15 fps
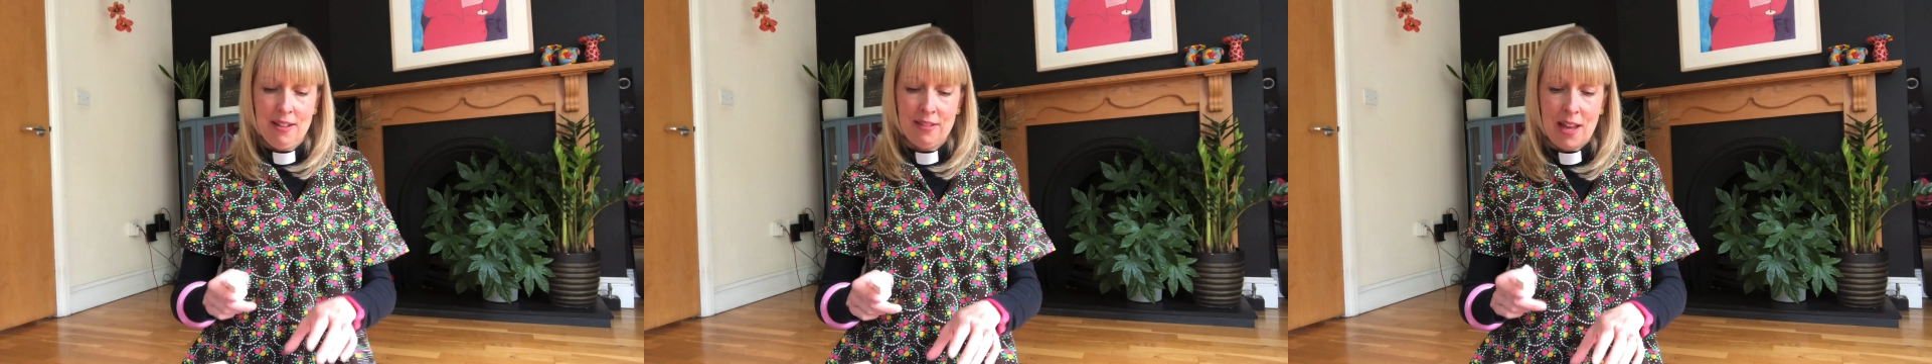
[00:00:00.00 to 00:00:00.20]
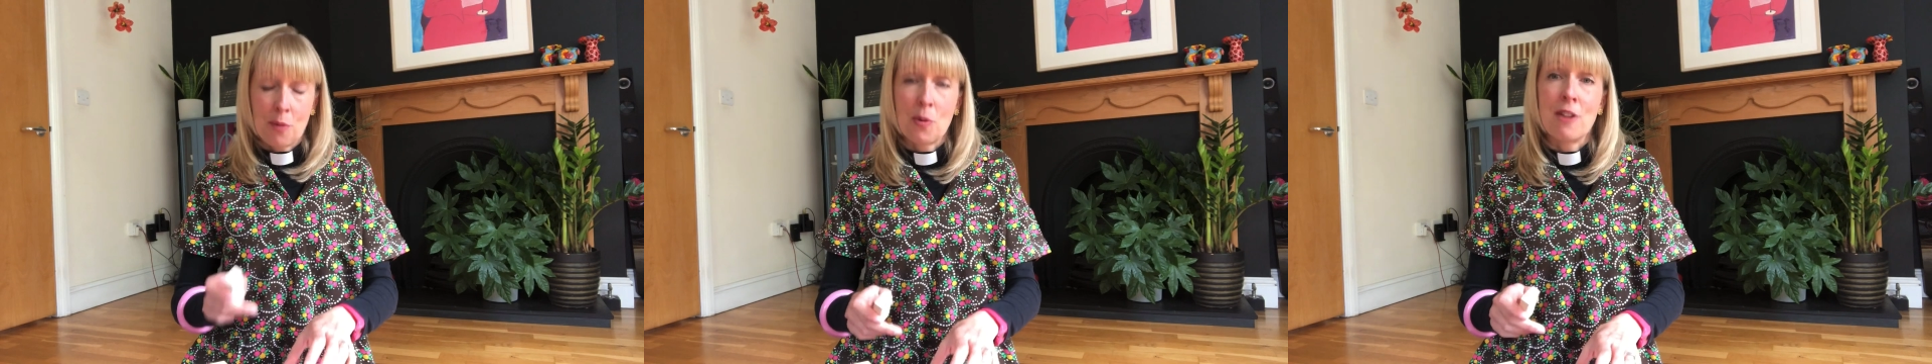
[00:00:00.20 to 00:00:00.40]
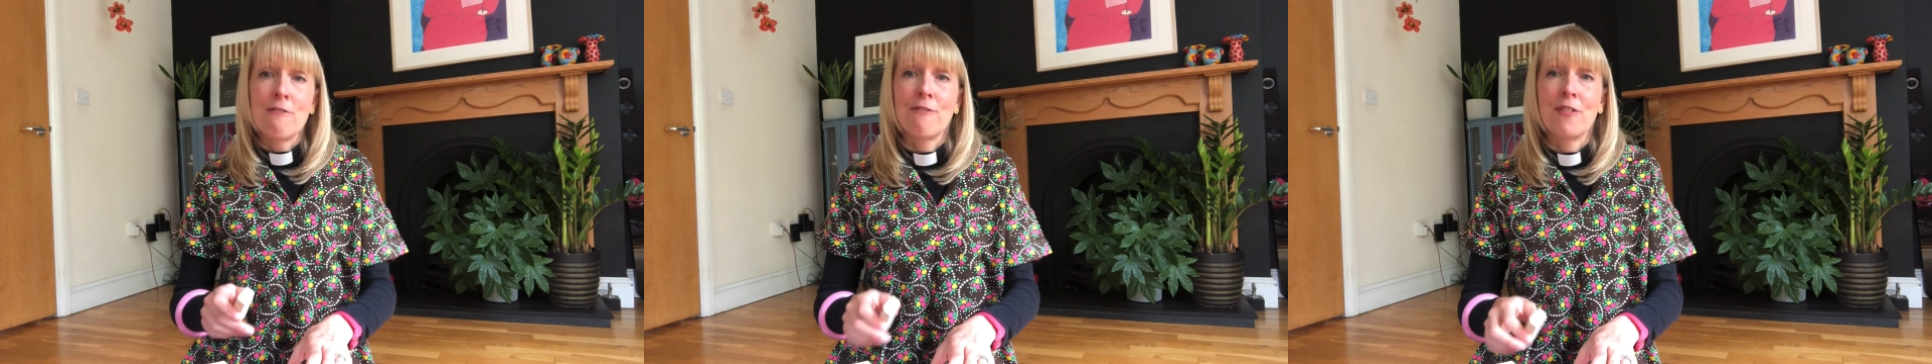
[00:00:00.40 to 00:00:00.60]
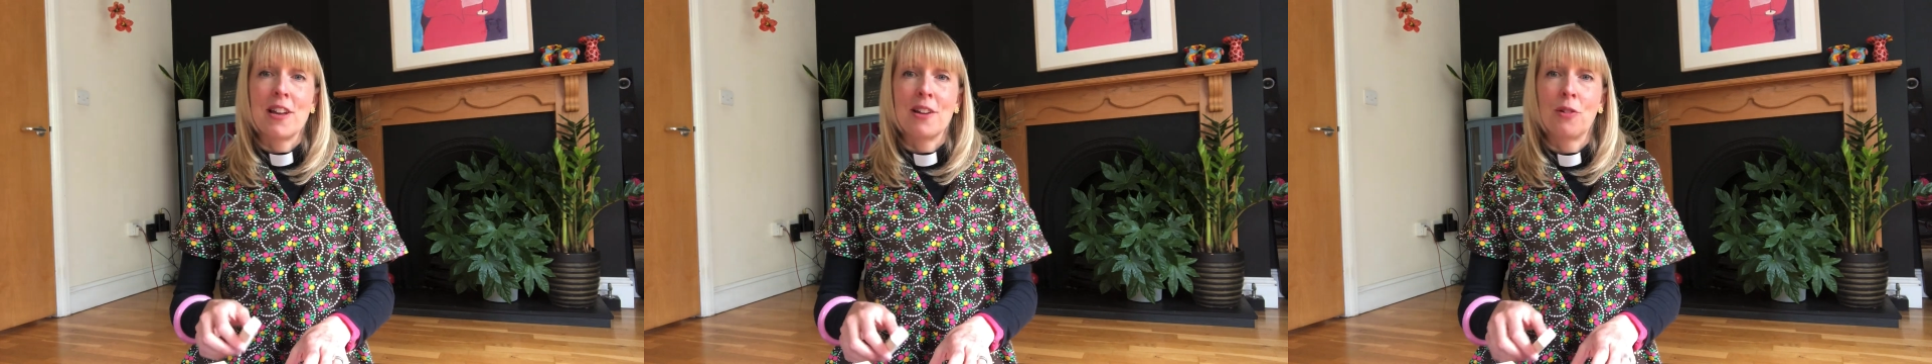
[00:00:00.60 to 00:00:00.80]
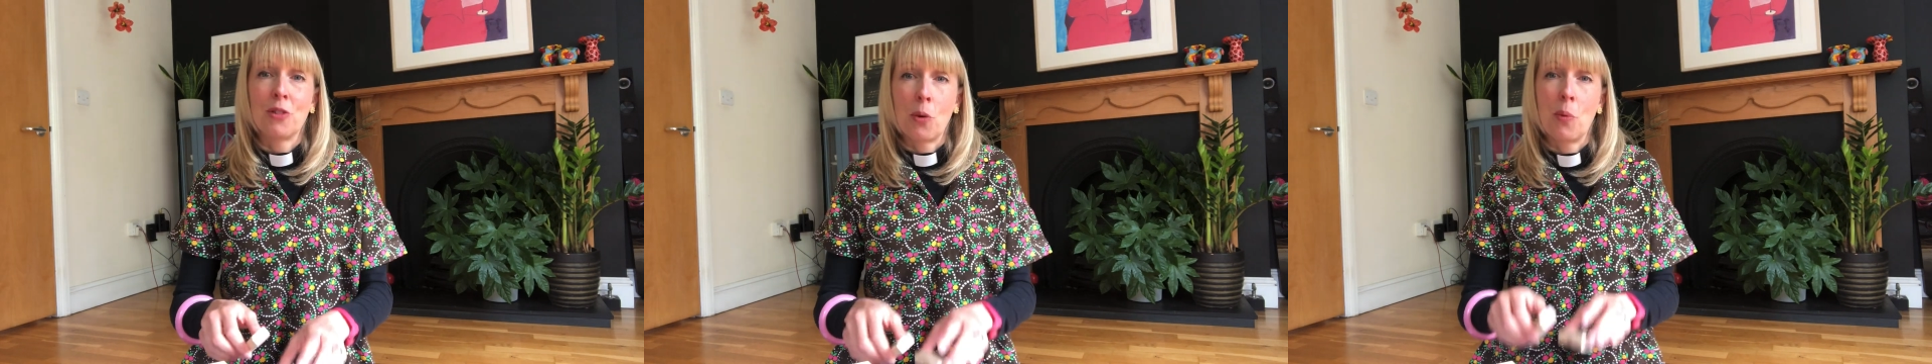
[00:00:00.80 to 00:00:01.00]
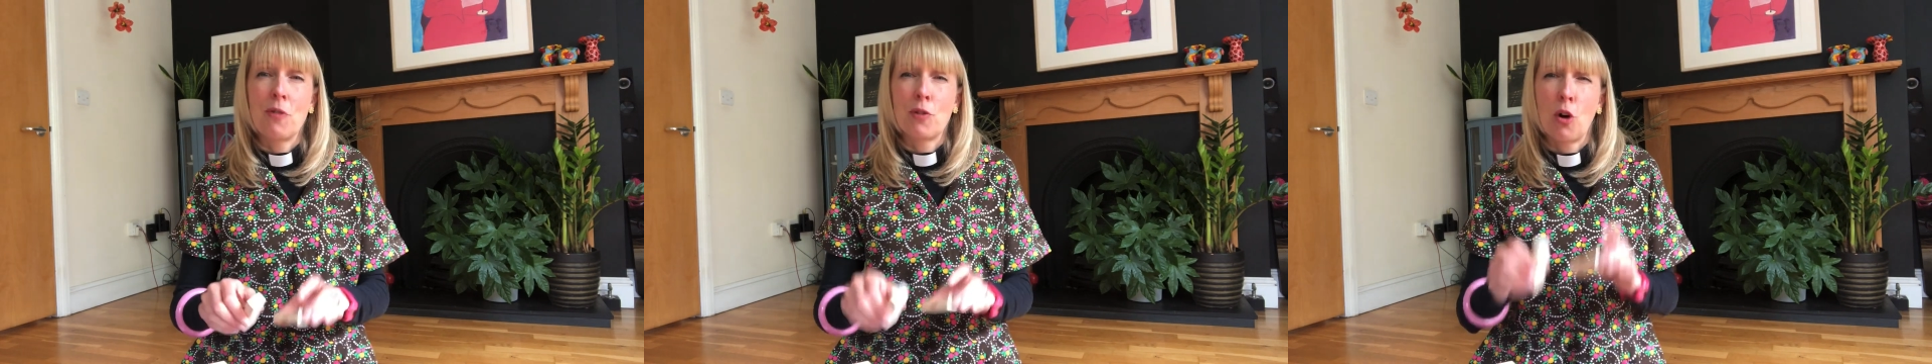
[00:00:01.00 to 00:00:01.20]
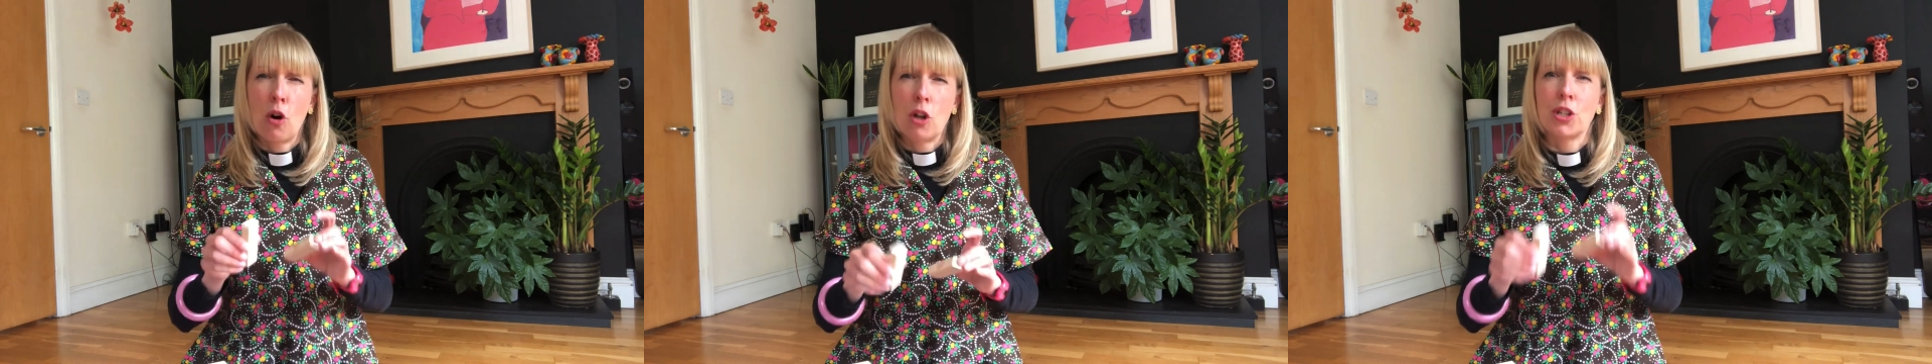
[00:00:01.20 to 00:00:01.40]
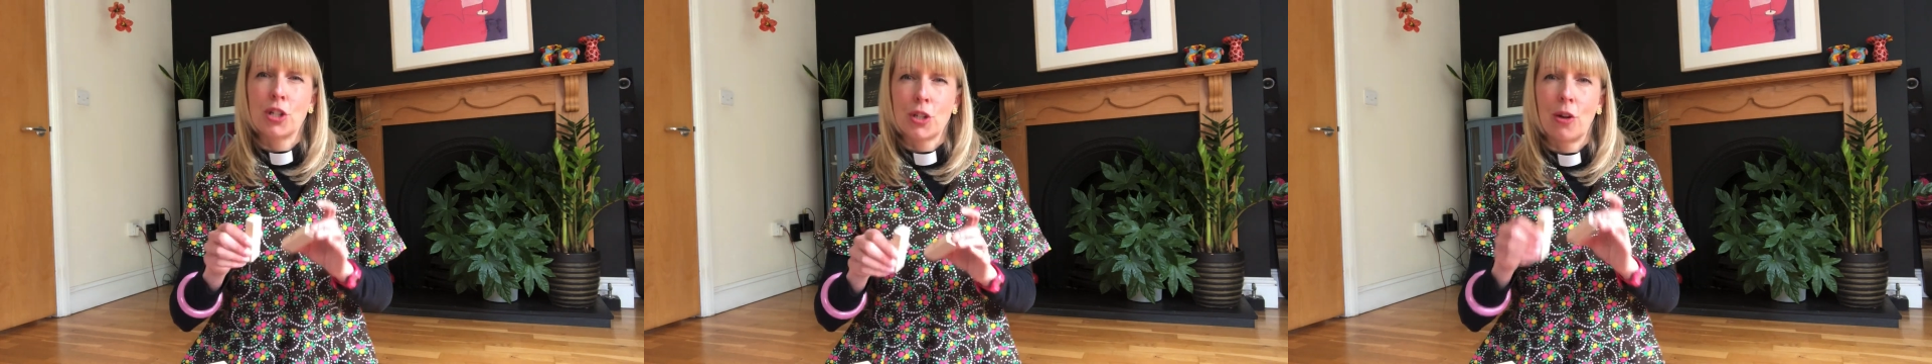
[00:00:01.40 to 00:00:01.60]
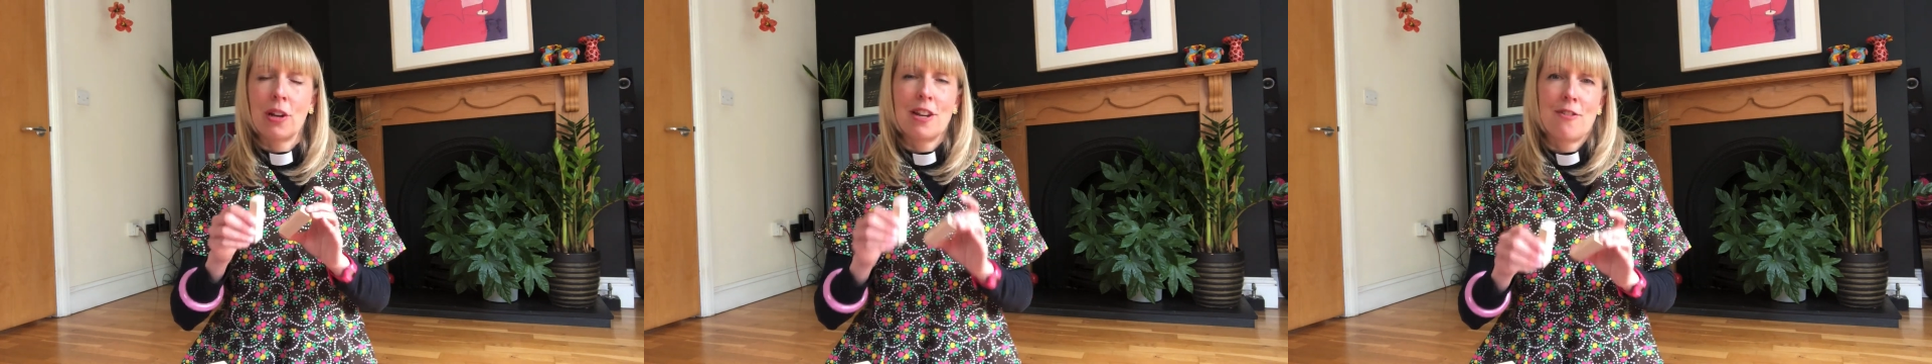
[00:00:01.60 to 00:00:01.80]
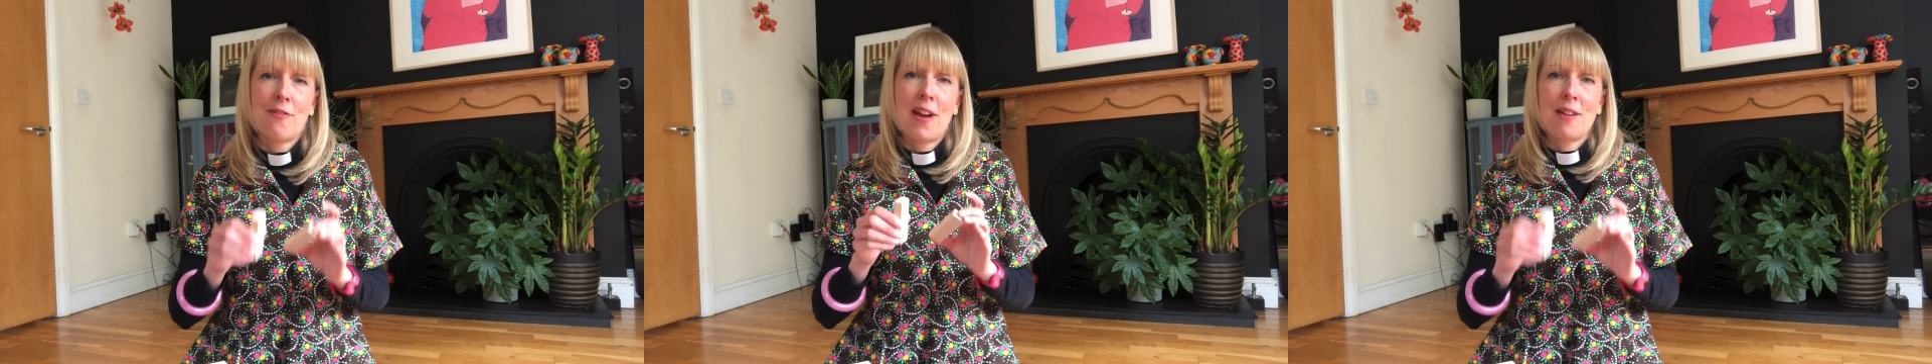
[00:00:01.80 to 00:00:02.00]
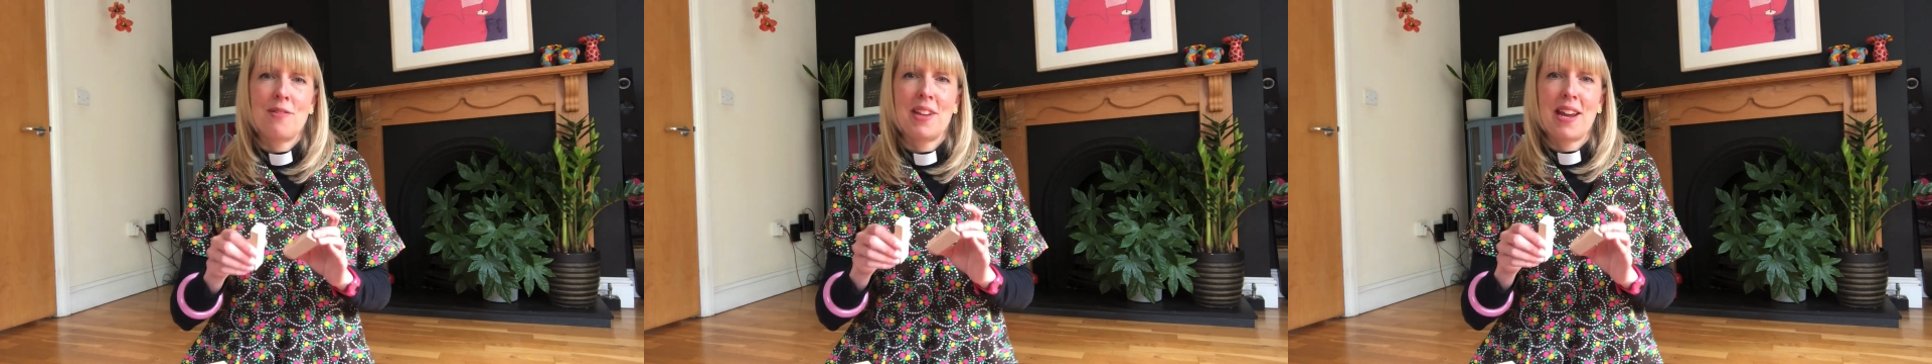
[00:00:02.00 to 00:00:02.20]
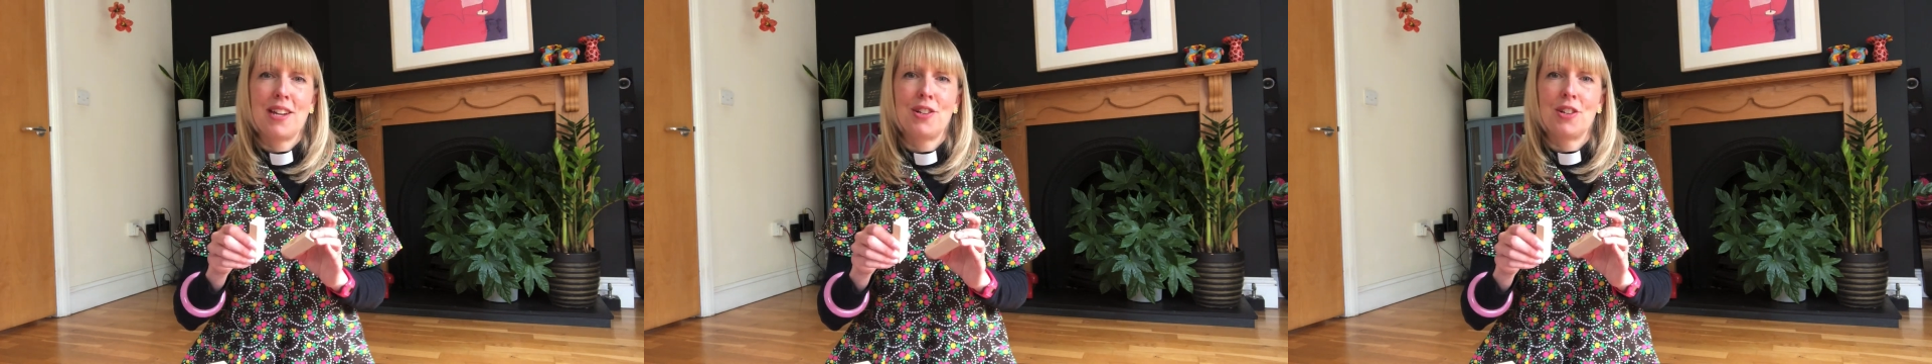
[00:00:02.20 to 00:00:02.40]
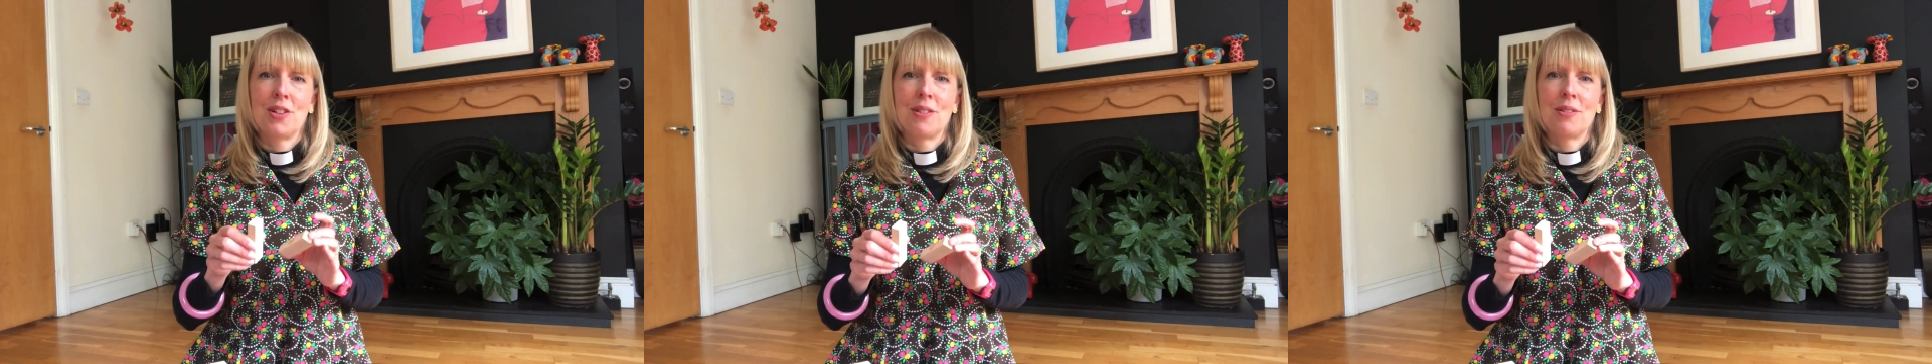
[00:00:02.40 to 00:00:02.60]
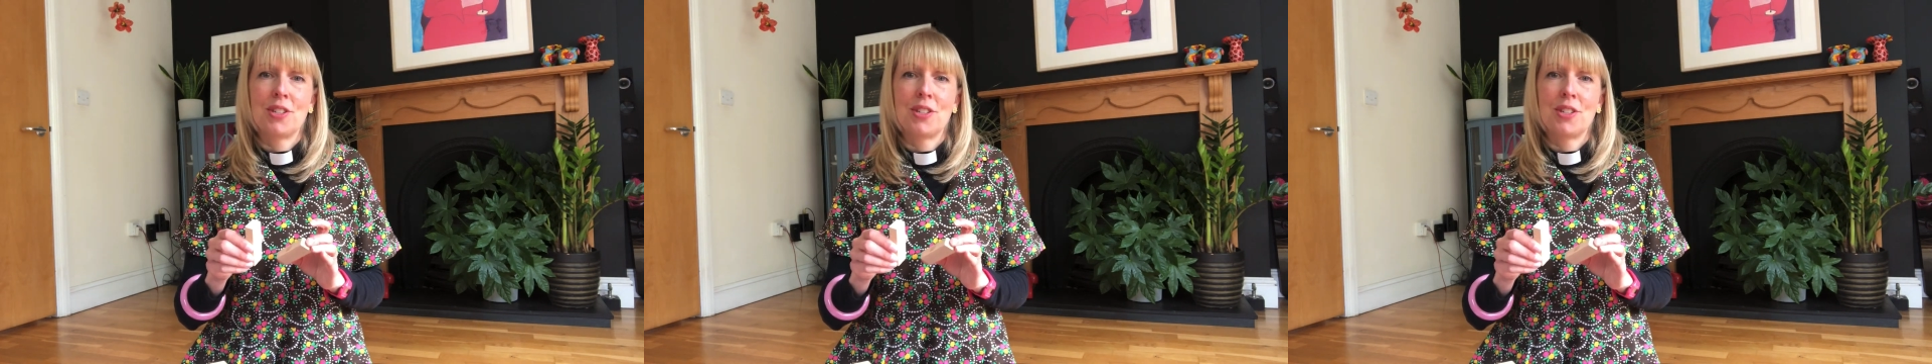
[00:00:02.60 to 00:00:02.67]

that we feel that we've got a solid foundation